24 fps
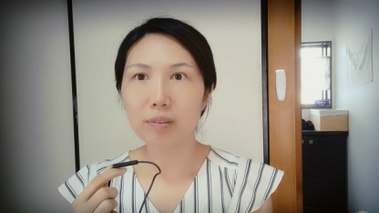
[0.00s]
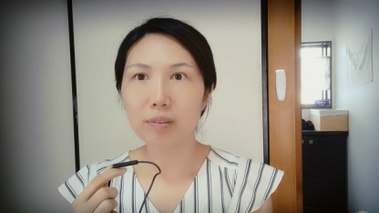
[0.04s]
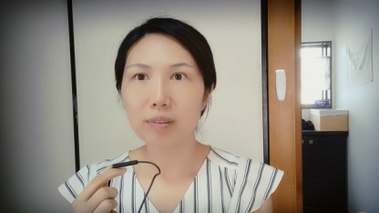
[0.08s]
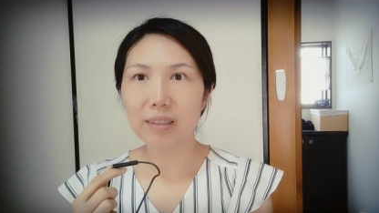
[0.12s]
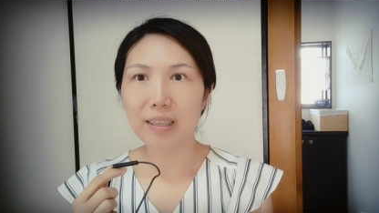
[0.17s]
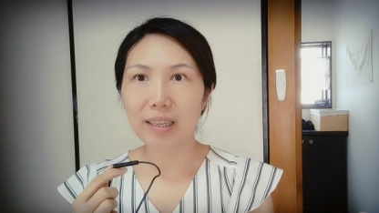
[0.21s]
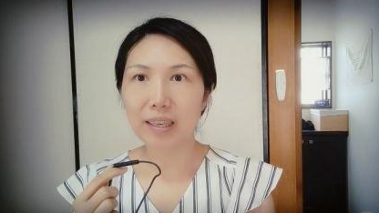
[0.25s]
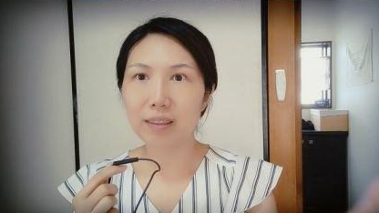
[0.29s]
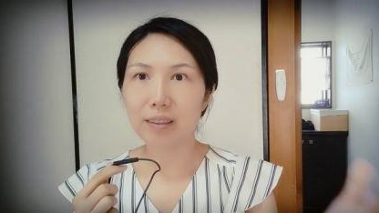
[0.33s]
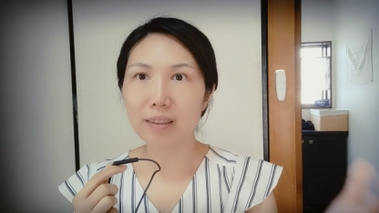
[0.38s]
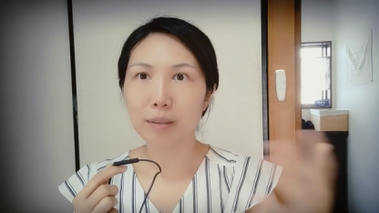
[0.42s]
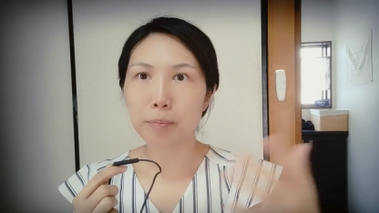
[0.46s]

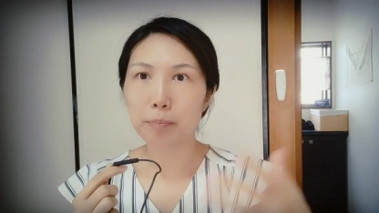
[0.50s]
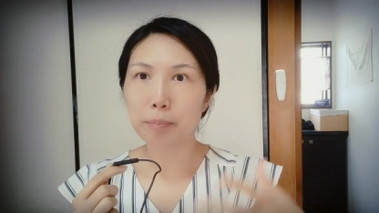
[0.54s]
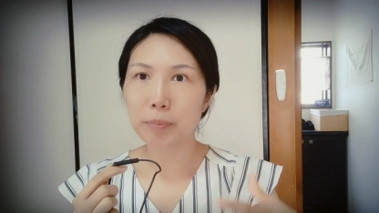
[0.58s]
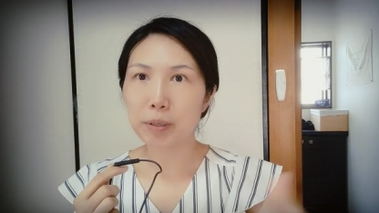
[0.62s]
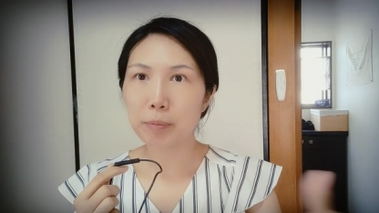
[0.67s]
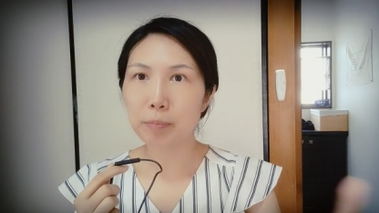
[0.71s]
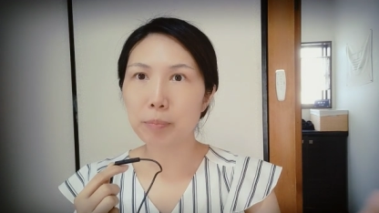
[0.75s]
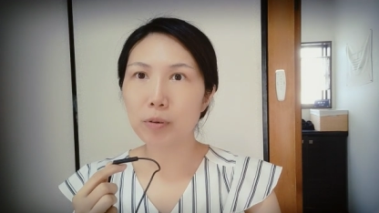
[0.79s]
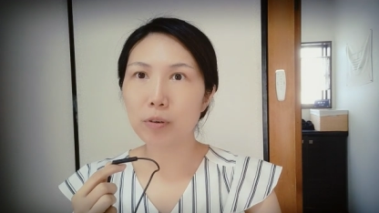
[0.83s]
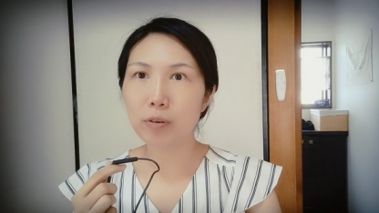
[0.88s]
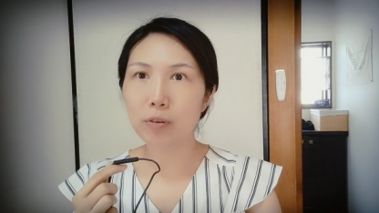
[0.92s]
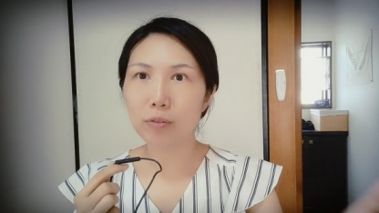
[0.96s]
that the
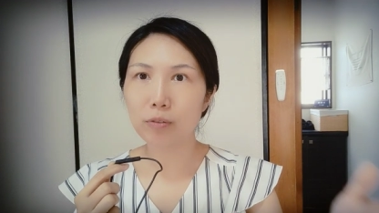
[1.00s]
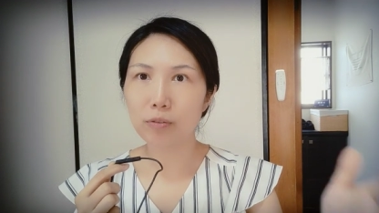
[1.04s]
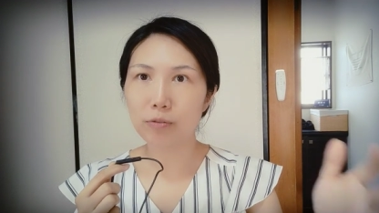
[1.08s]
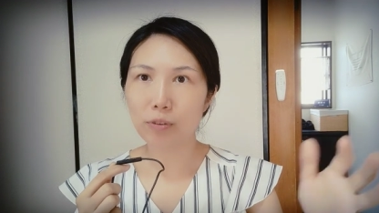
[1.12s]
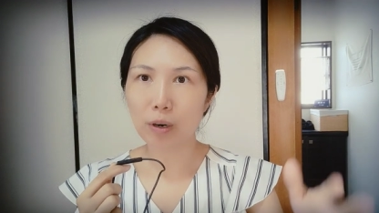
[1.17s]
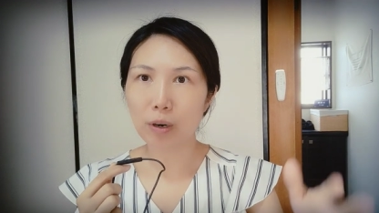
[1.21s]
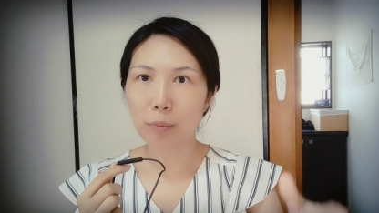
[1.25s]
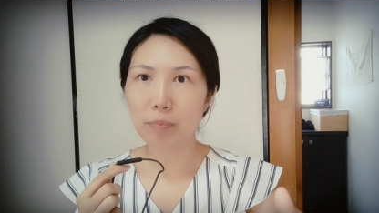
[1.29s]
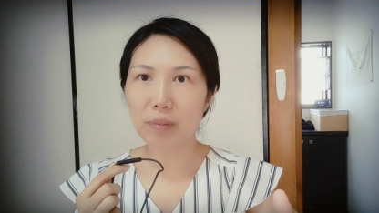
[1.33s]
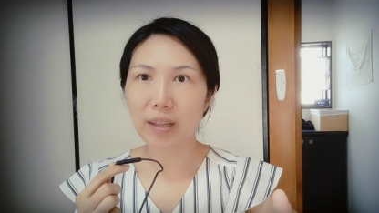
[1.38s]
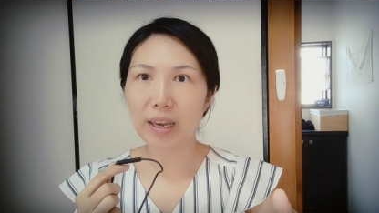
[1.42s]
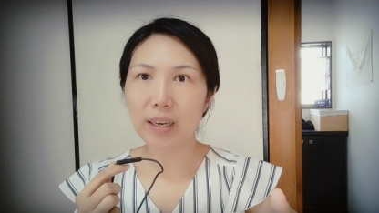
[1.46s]
people
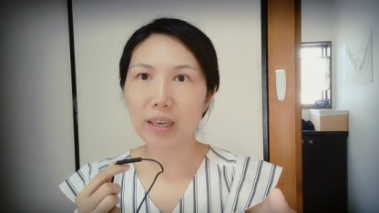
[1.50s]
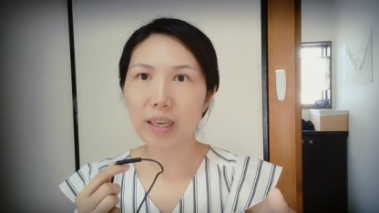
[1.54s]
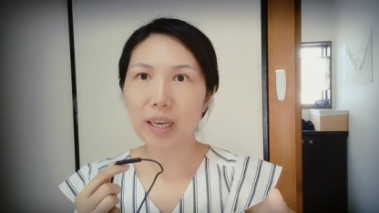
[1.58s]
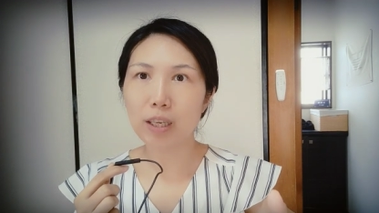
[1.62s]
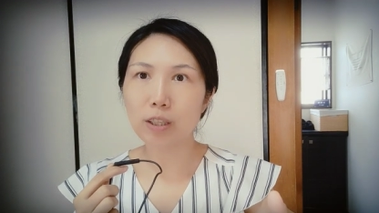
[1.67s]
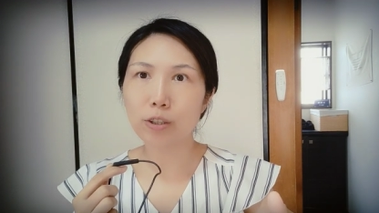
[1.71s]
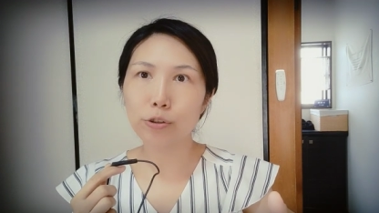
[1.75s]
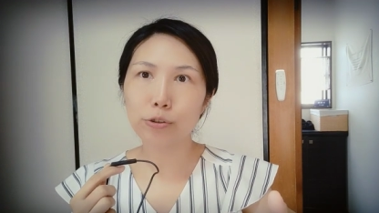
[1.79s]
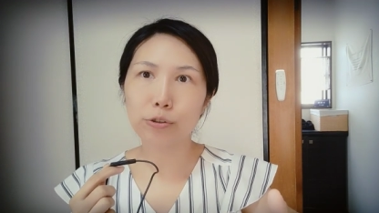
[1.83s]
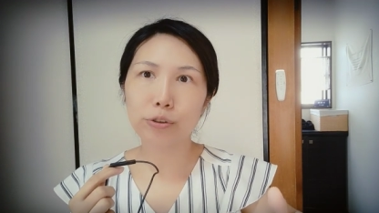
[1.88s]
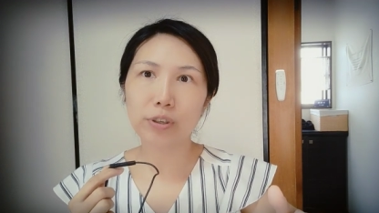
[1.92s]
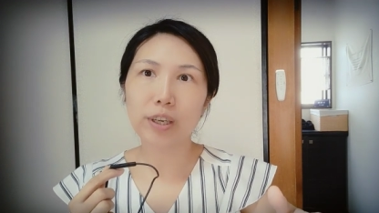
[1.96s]
from that
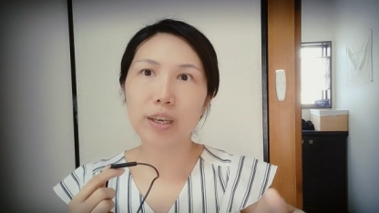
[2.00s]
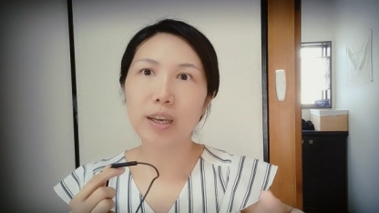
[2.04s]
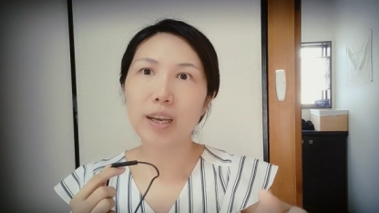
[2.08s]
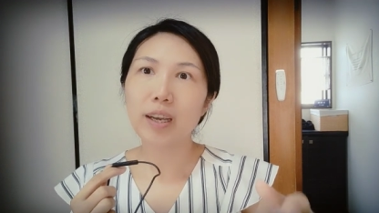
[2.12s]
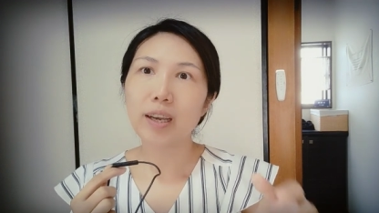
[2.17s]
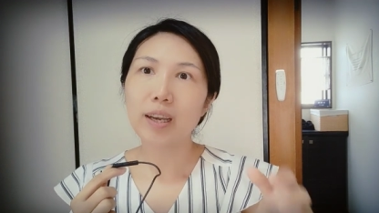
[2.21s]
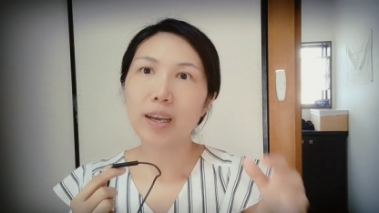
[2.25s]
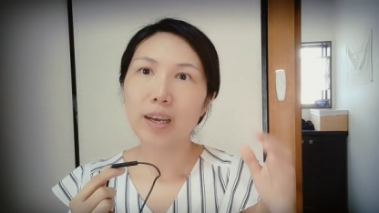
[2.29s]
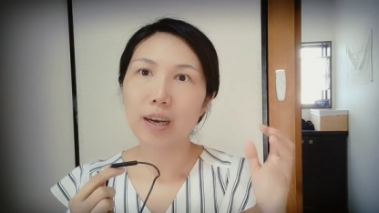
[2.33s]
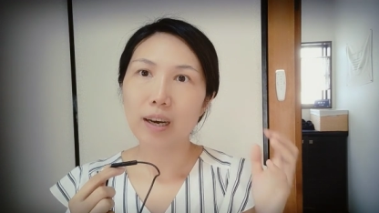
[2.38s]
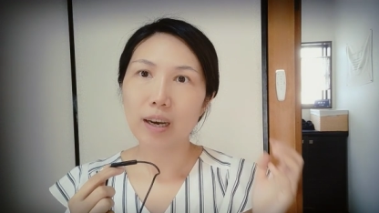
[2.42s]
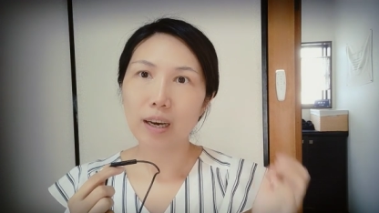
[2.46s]
country
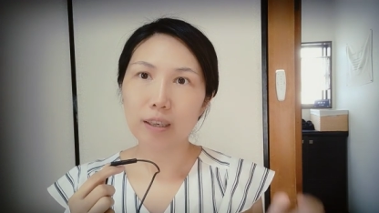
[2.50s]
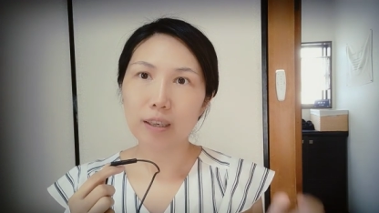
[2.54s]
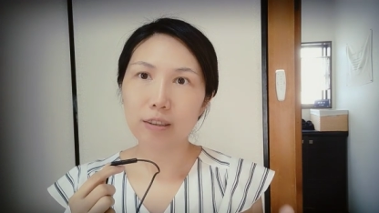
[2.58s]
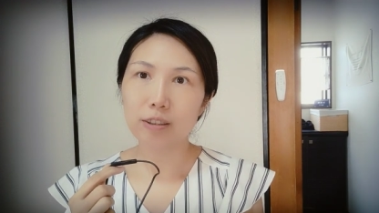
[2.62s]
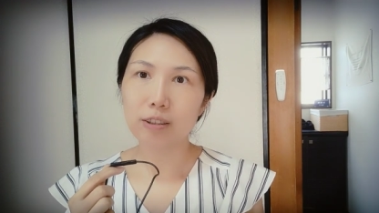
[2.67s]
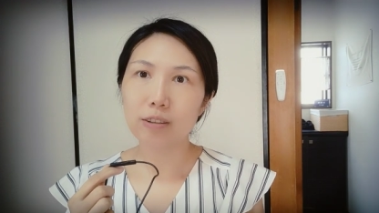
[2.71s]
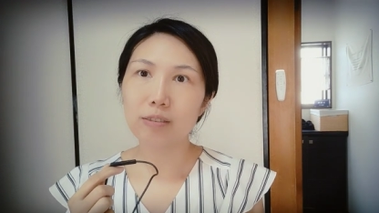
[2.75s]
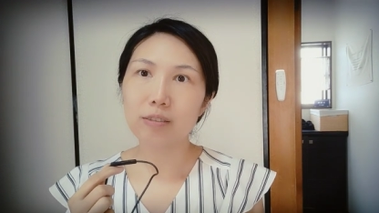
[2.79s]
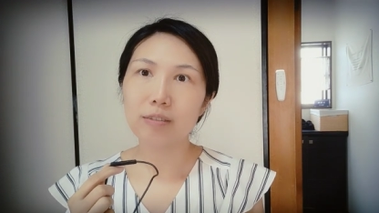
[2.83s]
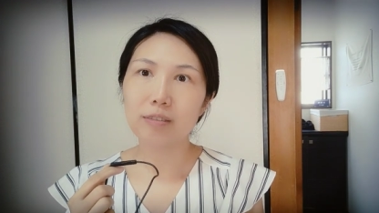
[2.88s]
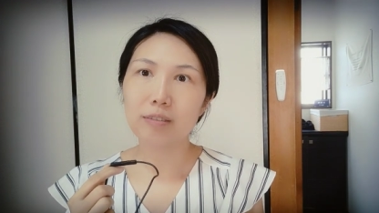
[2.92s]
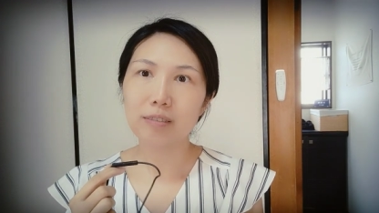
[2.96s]

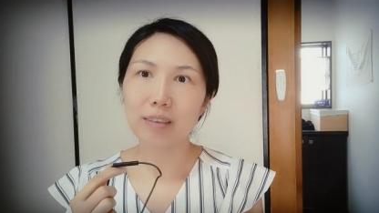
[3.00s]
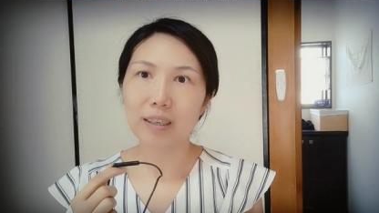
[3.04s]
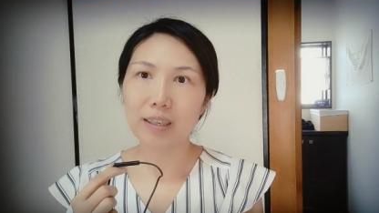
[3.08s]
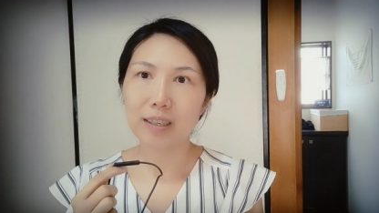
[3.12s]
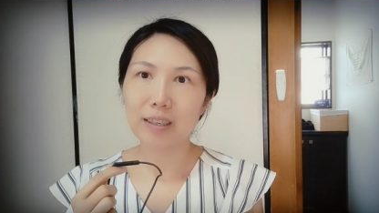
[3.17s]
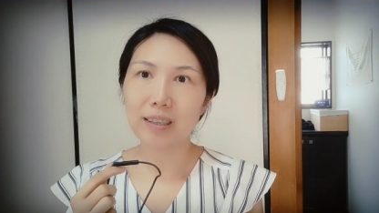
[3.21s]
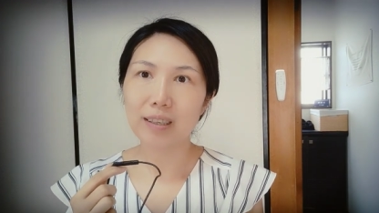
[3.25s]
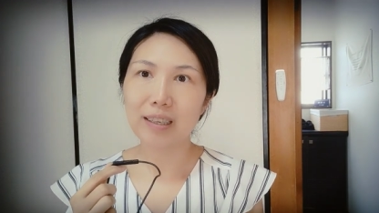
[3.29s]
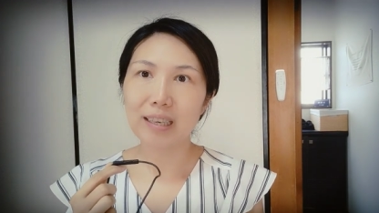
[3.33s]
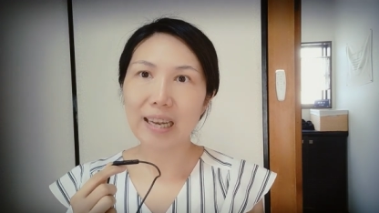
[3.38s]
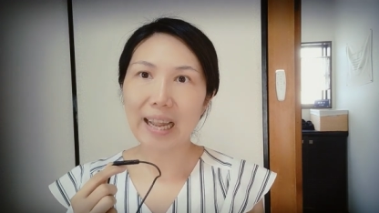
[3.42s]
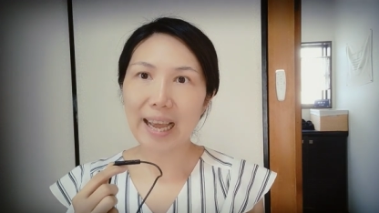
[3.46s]
also
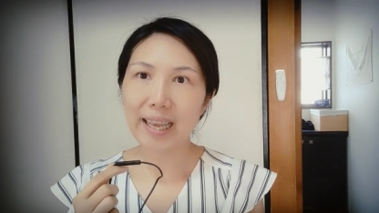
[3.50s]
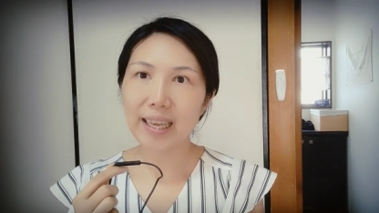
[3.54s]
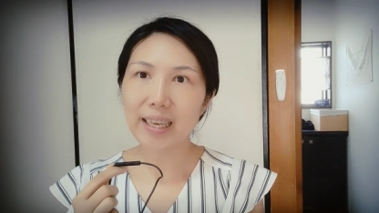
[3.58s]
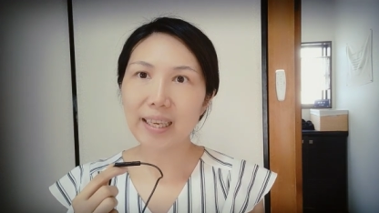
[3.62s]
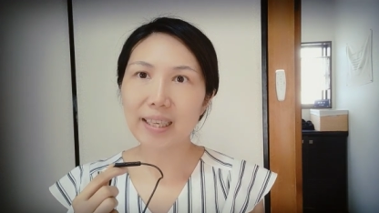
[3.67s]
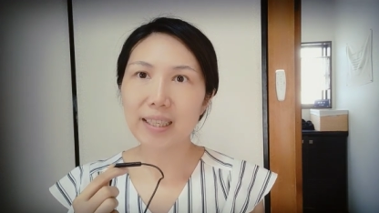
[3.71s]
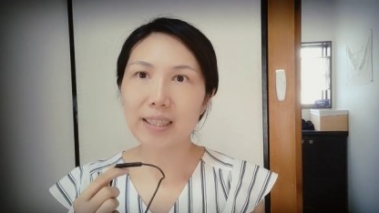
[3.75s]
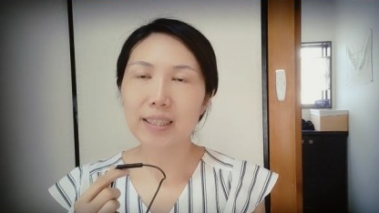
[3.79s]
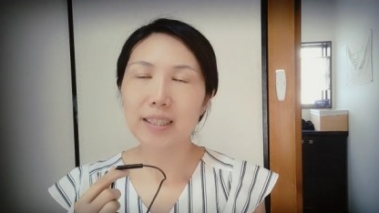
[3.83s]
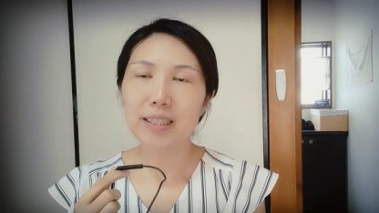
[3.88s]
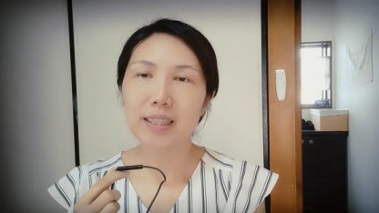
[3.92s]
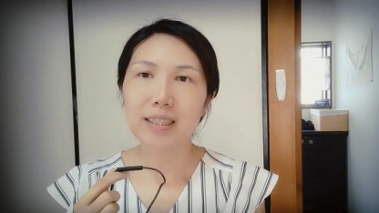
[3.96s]
uh, like,